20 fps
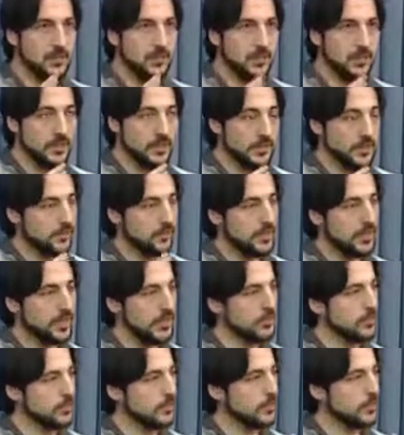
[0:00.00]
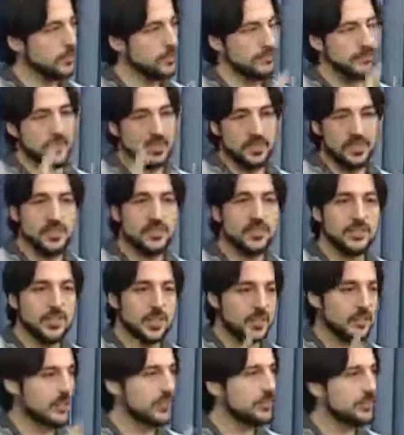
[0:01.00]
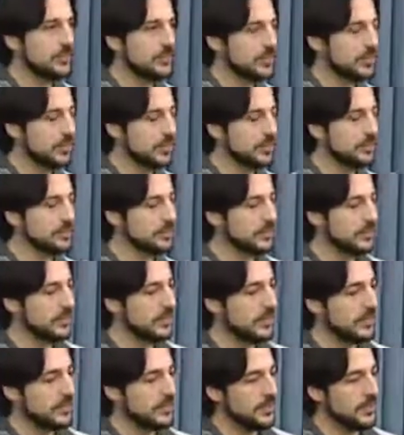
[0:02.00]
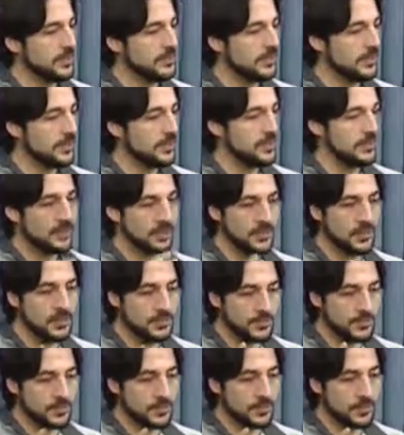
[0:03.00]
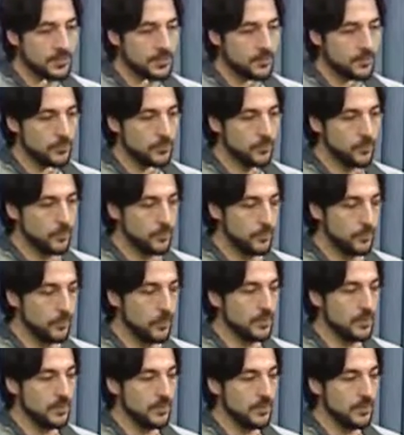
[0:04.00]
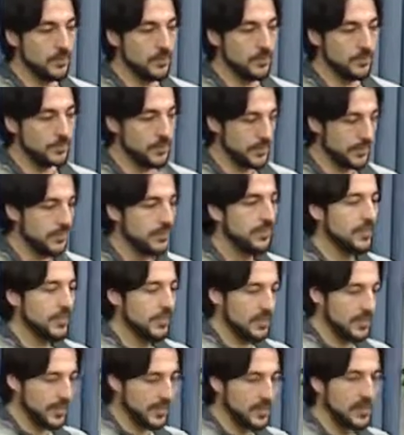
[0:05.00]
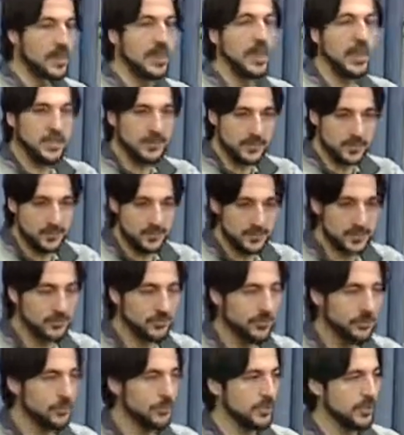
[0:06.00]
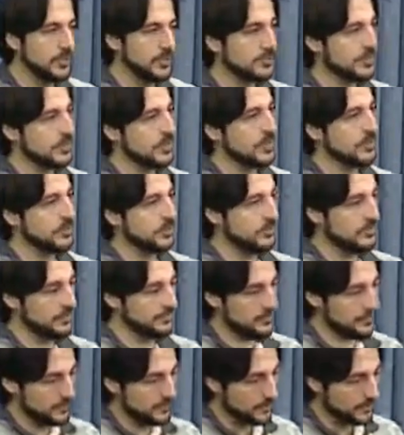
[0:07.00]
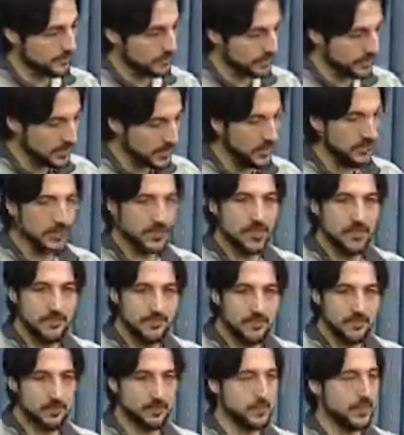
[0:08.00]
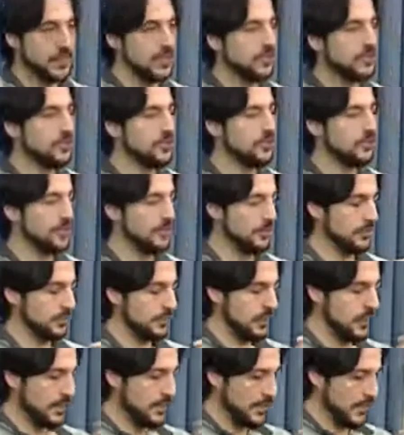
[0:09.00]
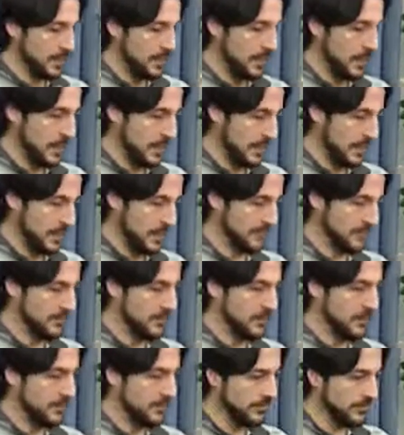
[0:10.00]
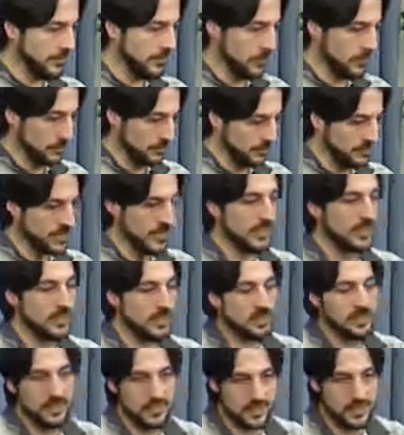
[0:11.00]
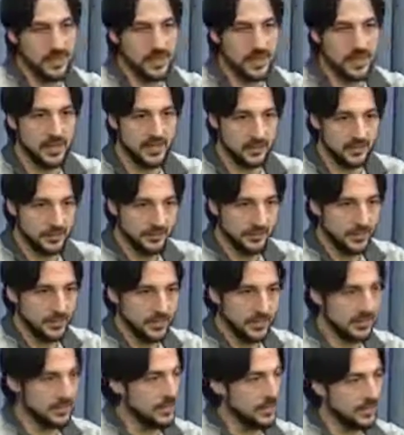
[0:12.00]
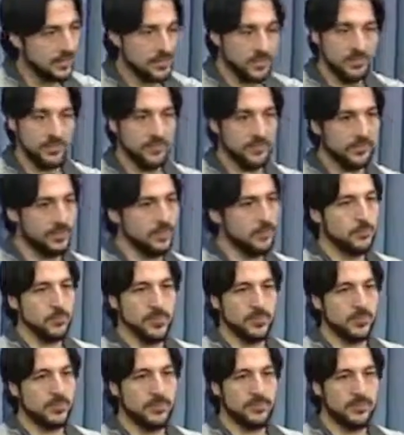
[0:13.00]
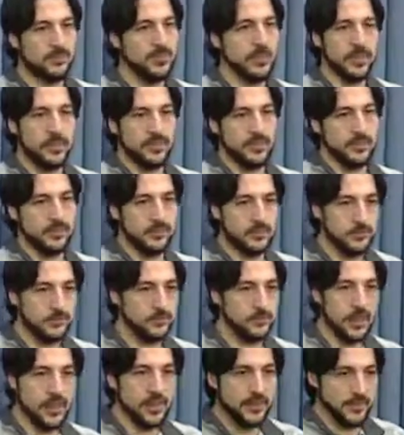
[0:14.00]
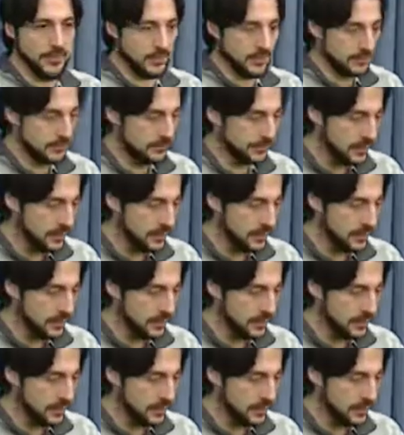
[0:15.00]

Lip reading: in the relationship of a teacher and a student is that the teacher will be there guiding the student and giving information and, taking care of this, like if it were the father or mother.